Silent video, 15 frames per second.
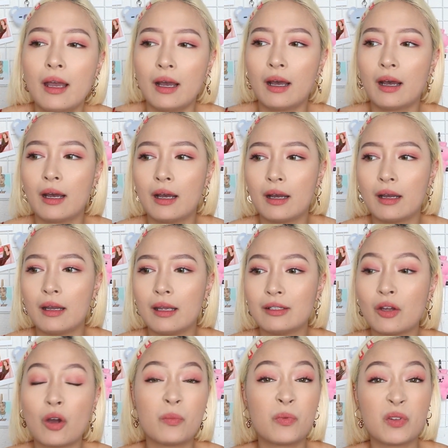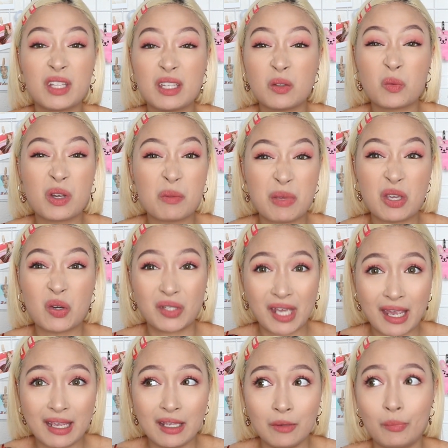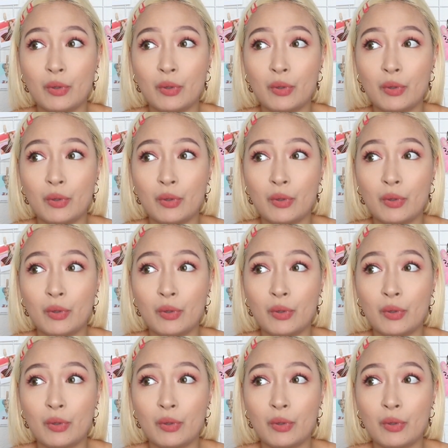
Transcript: And hopefully it will be okay.